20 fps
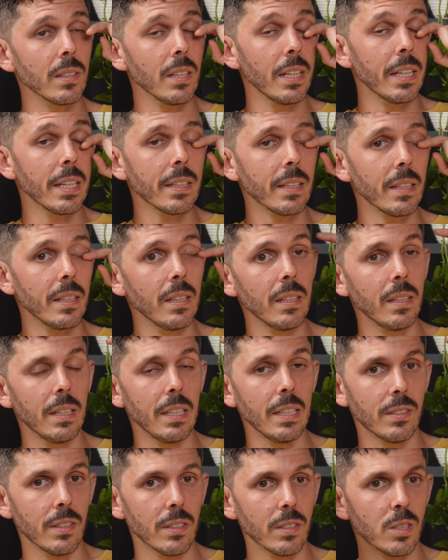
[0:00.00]
like
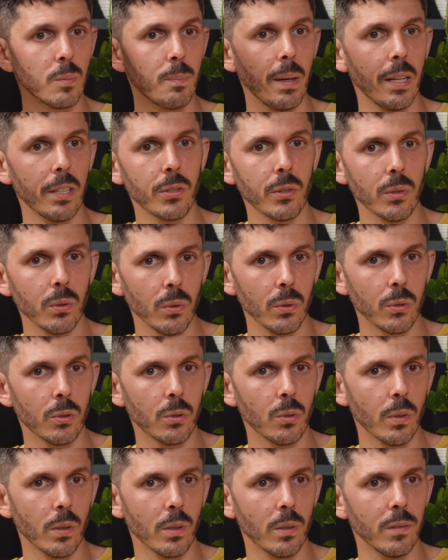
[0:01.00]
is a special
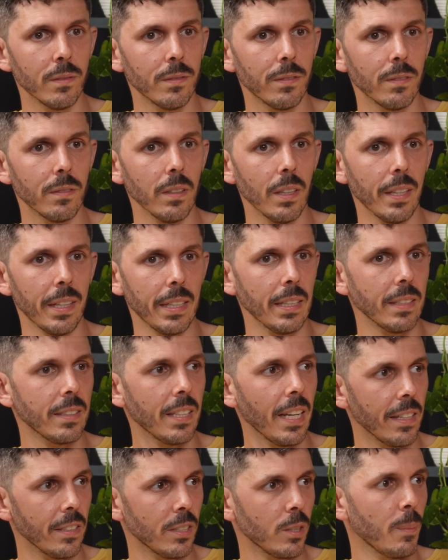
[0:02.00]
sort of like
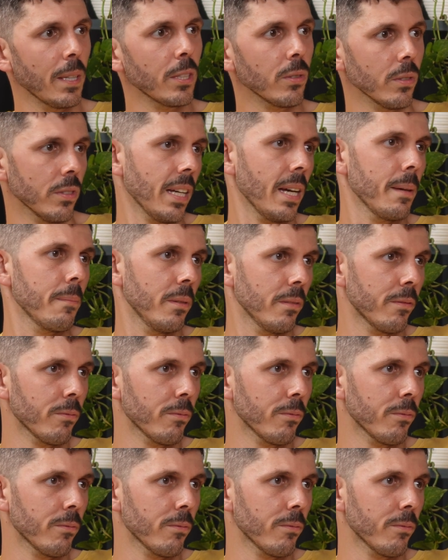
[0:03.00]
a special type of